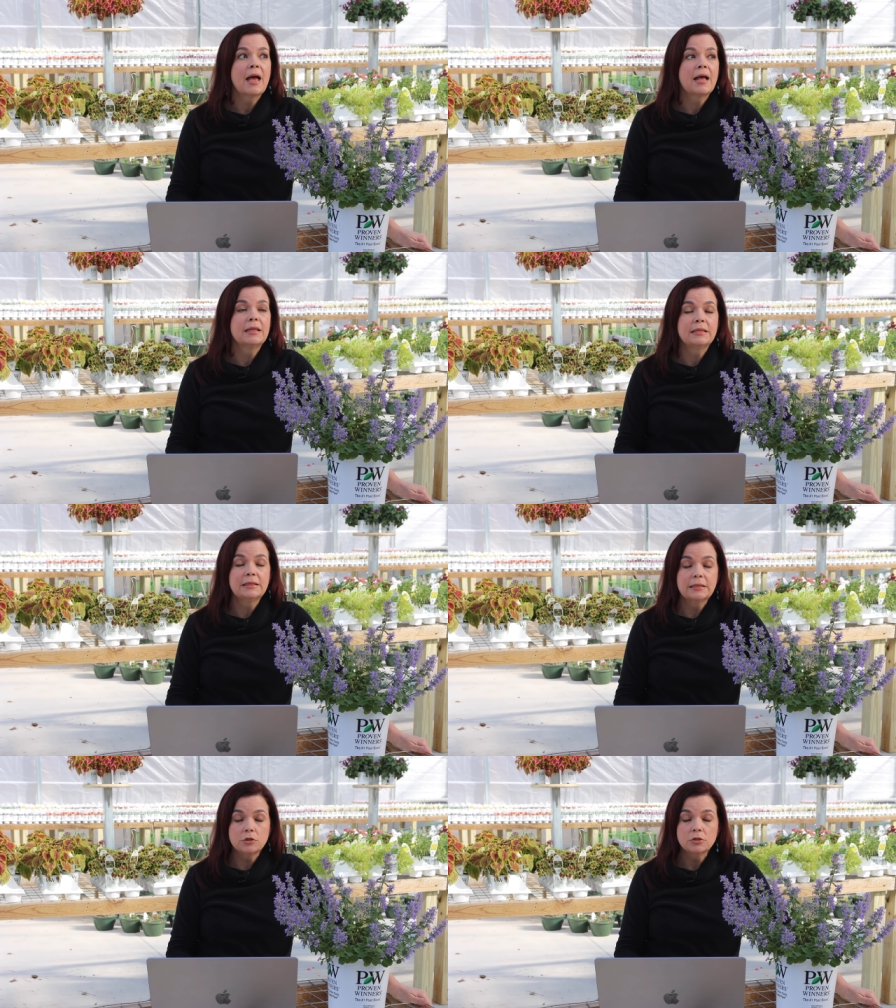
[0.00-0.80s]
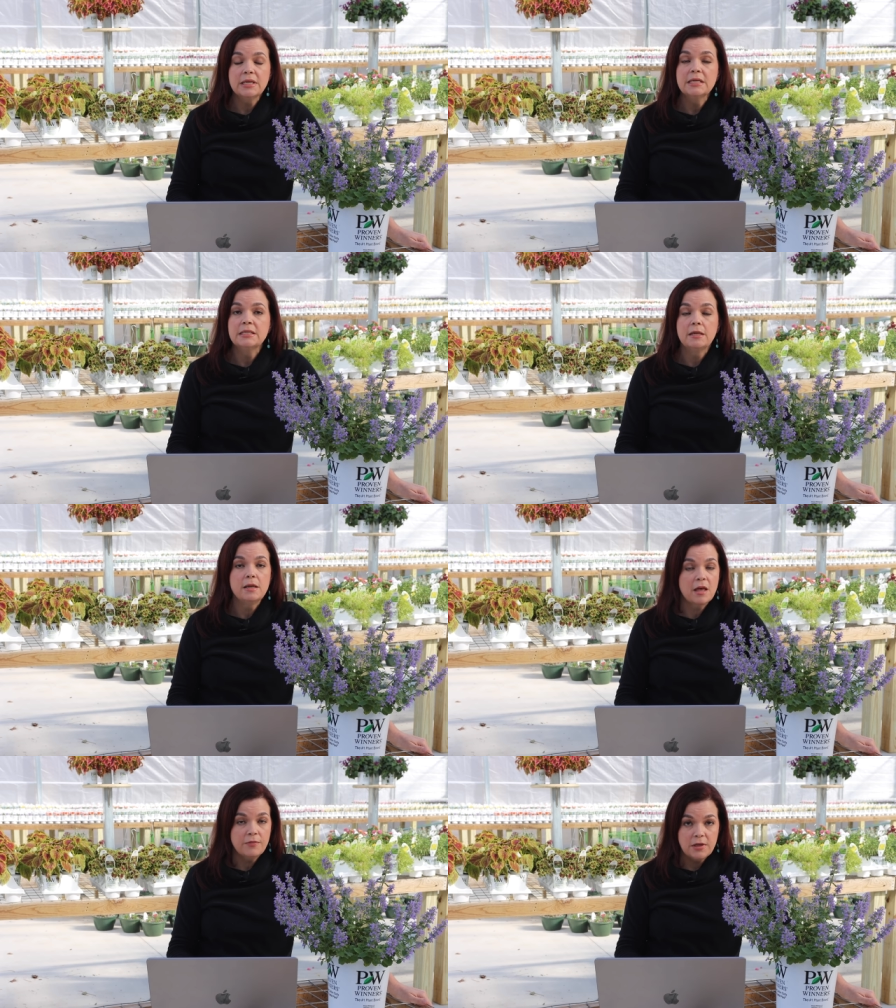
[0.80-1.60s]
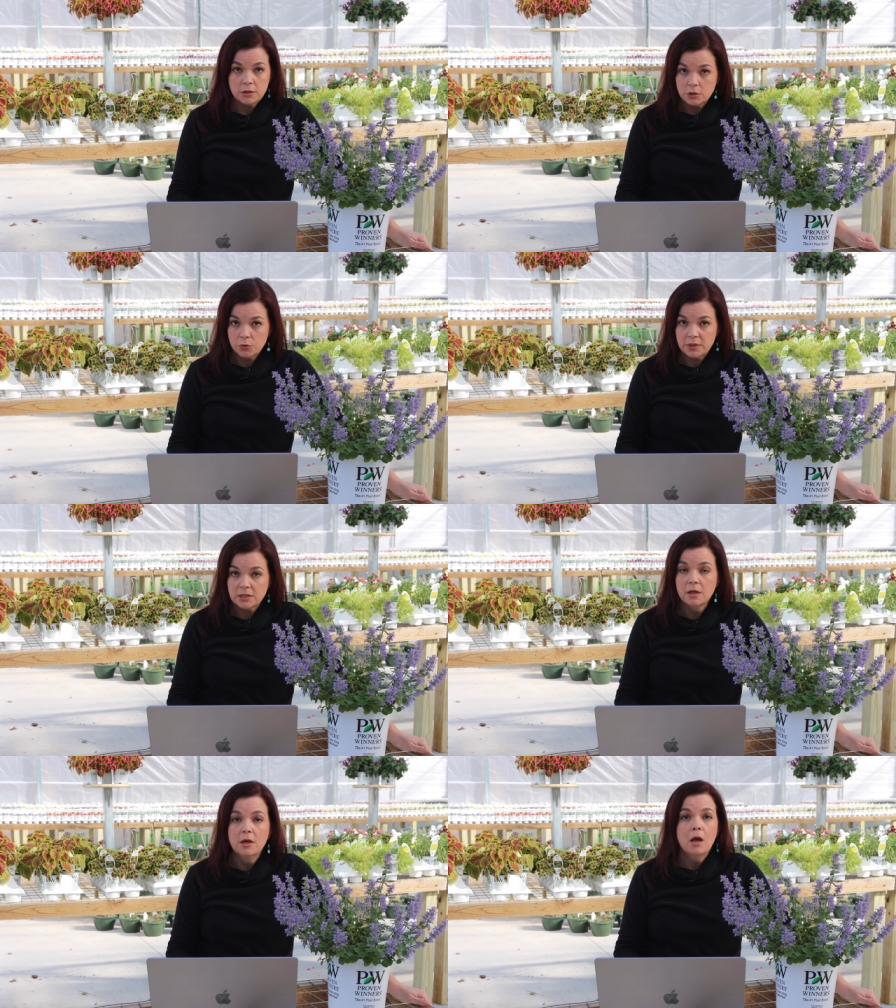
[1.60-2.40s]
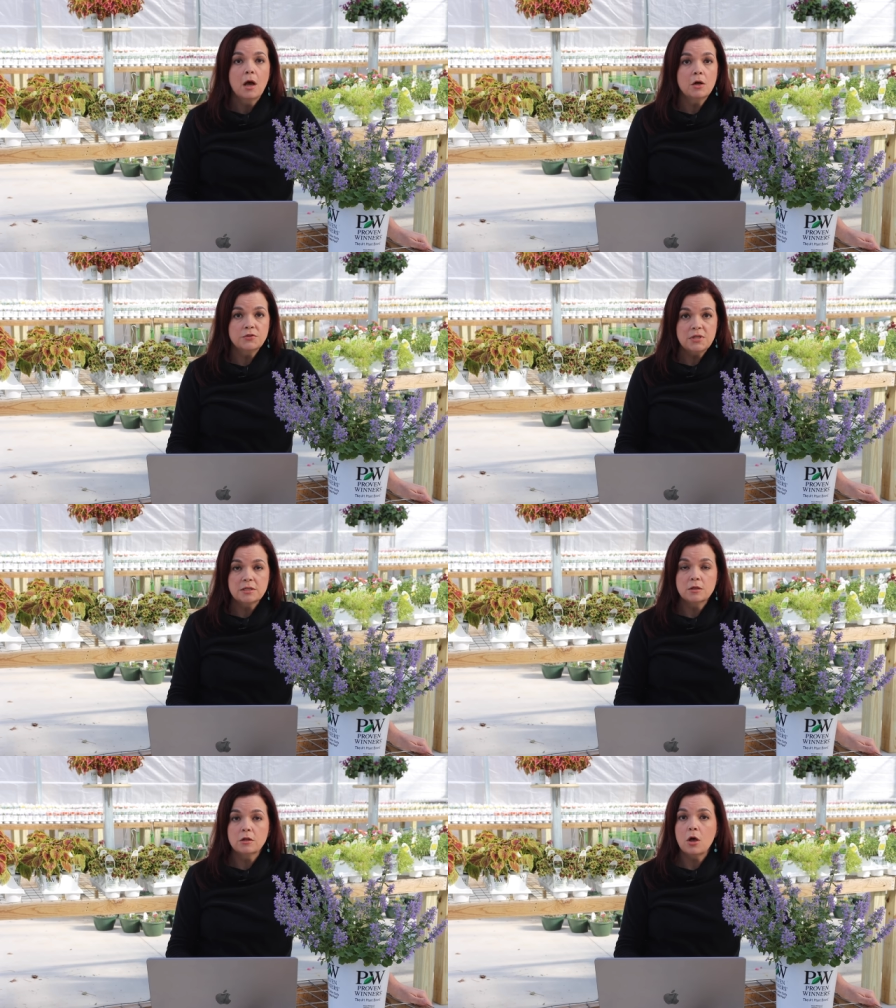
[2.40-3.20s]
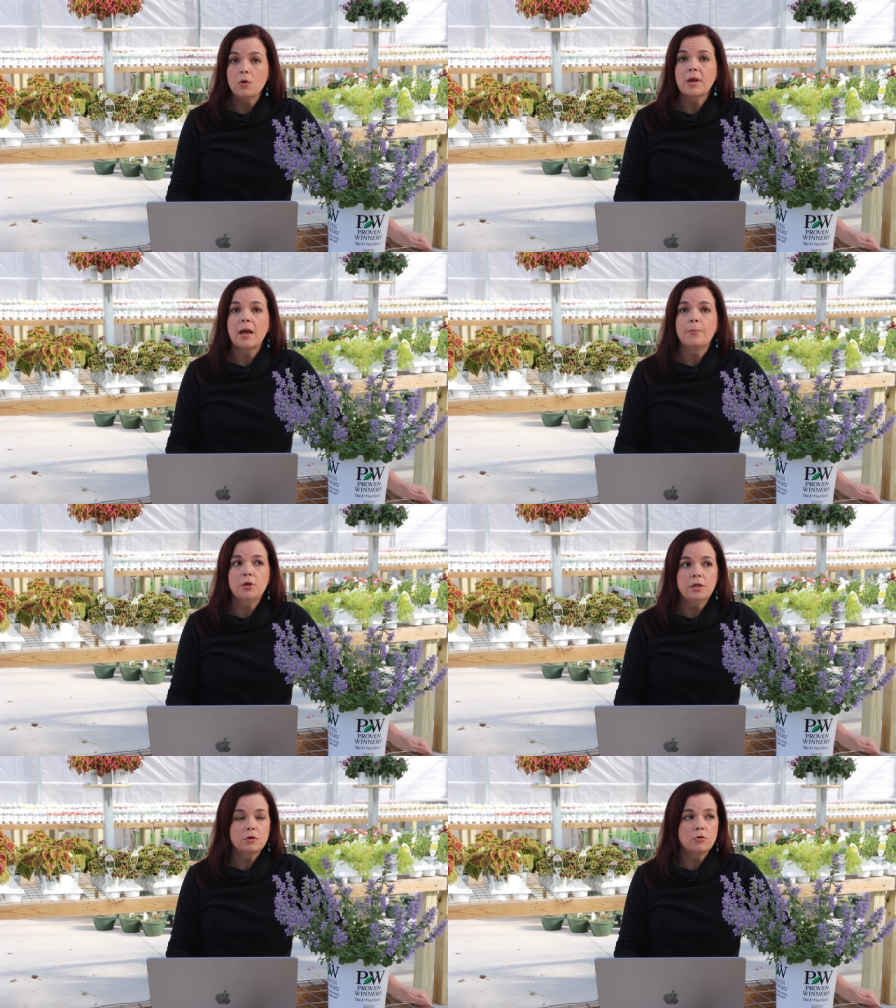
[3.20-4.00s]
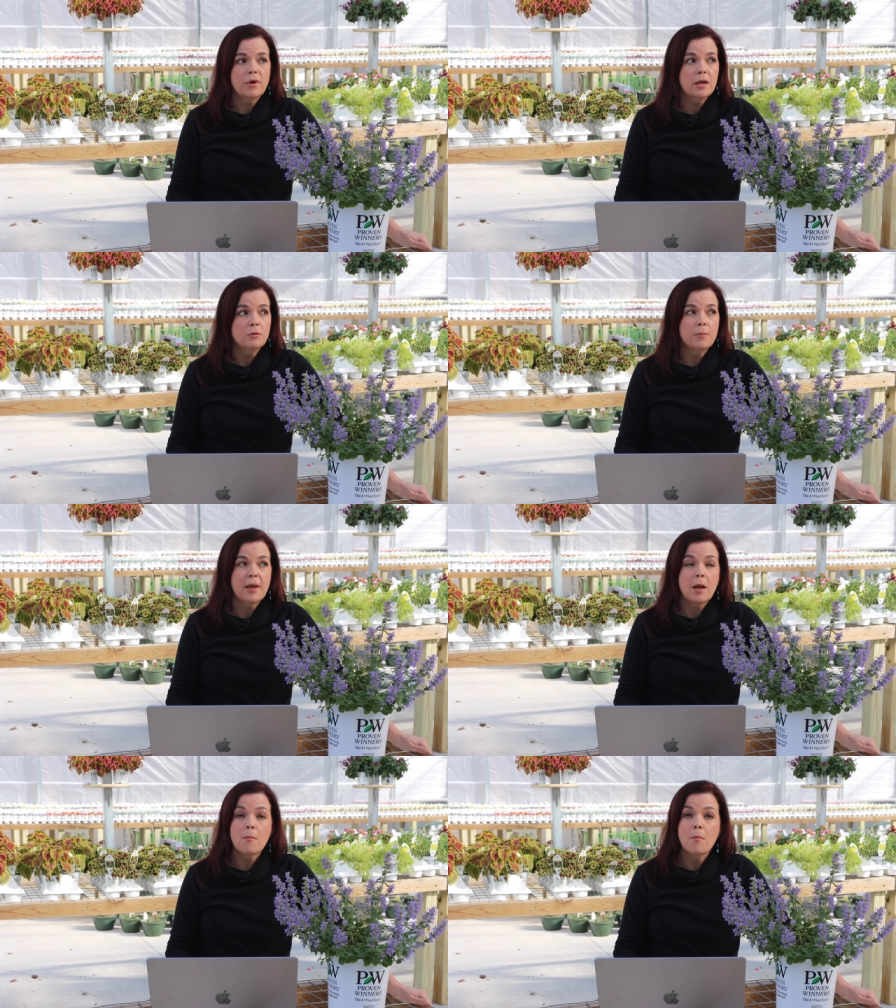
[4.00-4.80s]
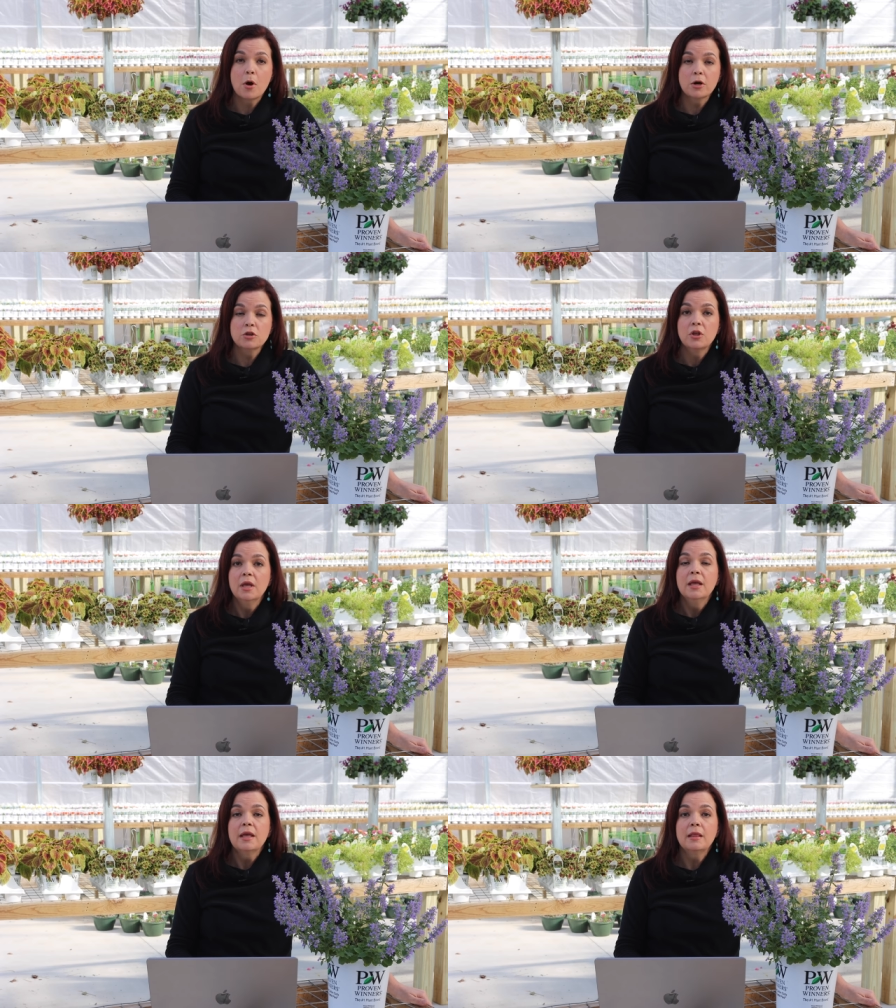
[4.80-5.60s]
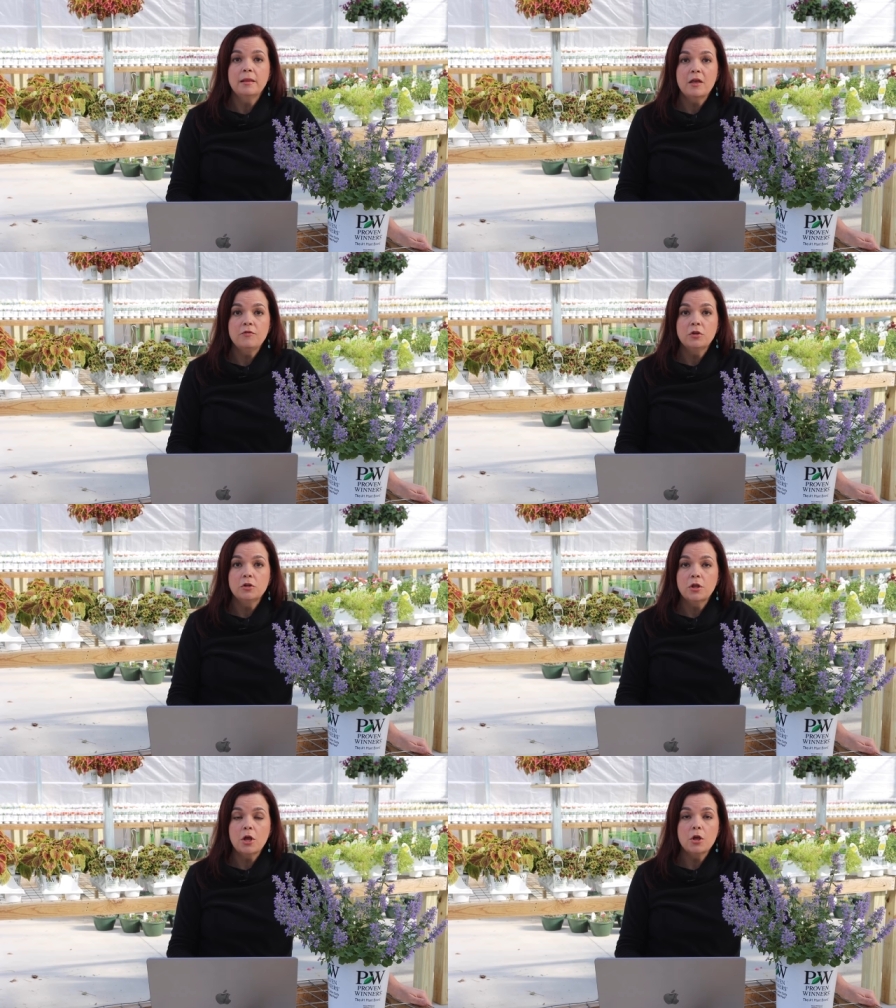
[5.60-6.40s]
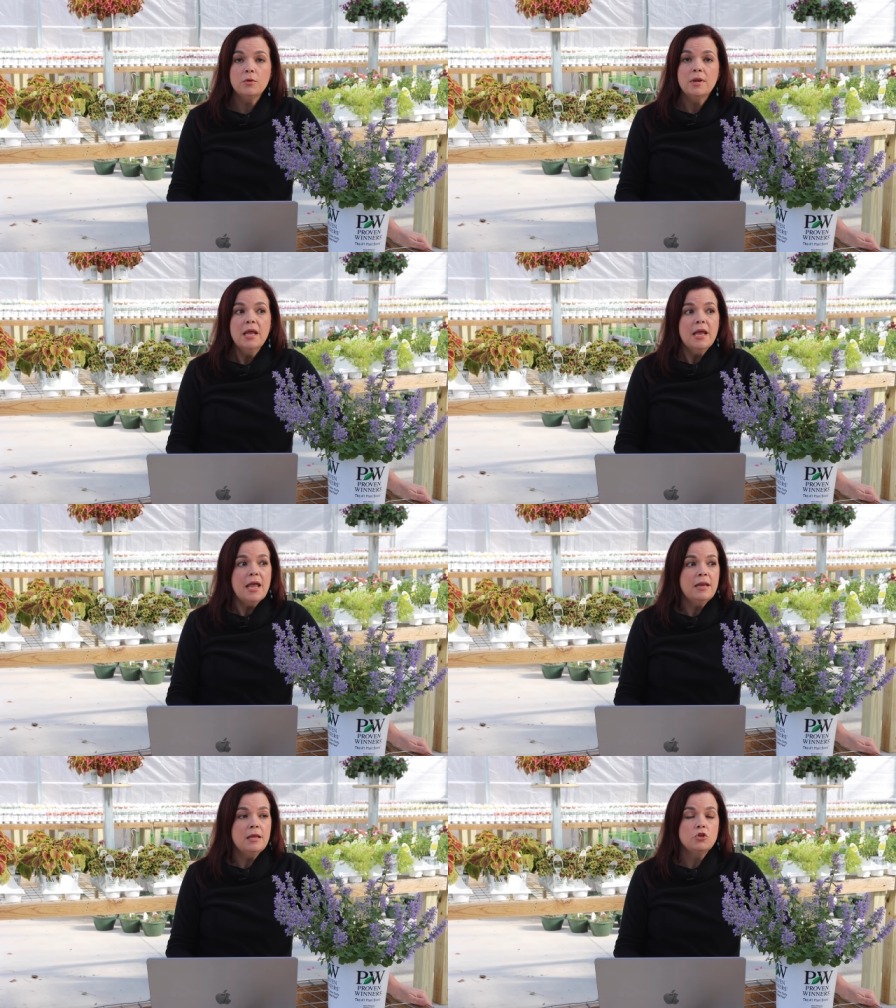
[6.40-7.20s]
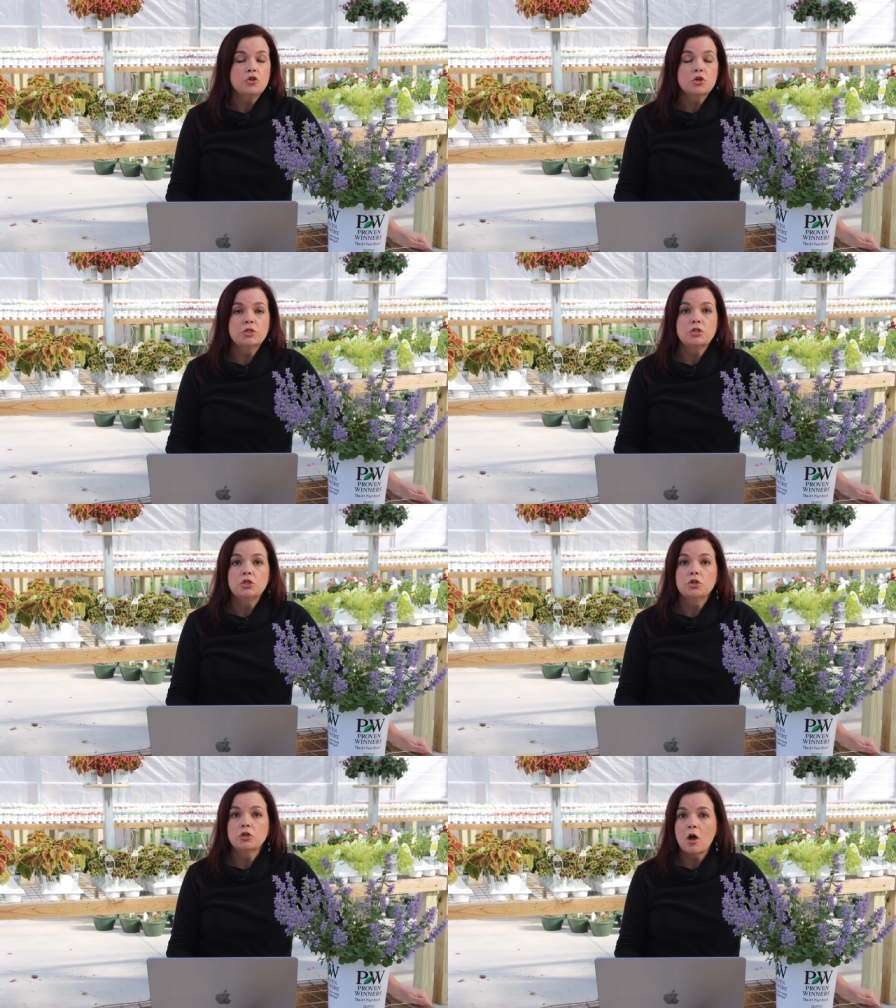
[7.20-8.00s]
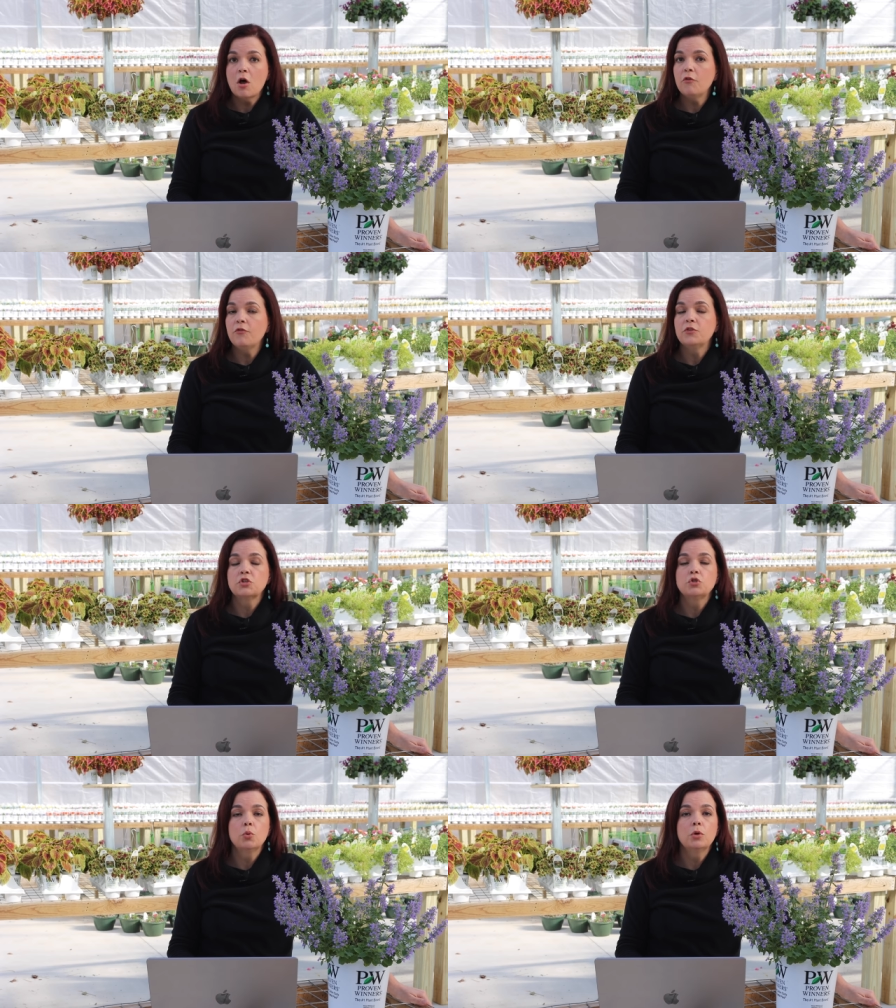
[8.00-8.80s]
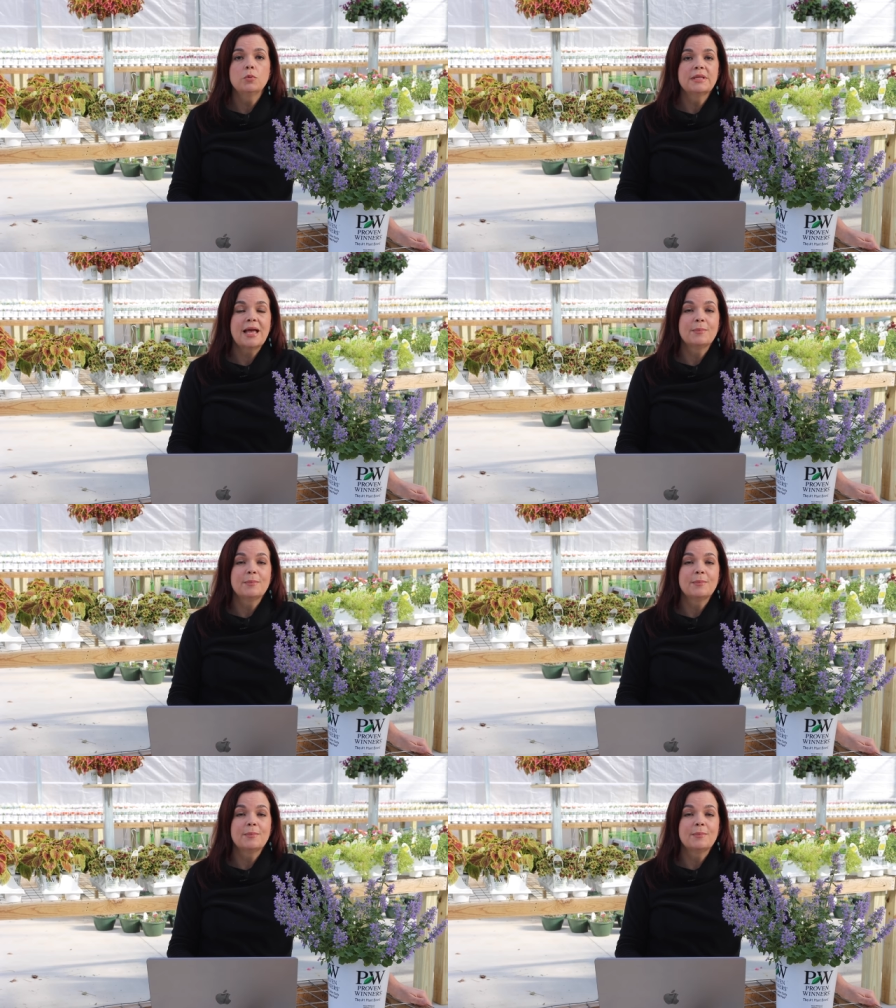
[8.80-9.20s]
I literally did nothing to it all season long. I put it in the ground about March and left it alone, and it just took off. The soil was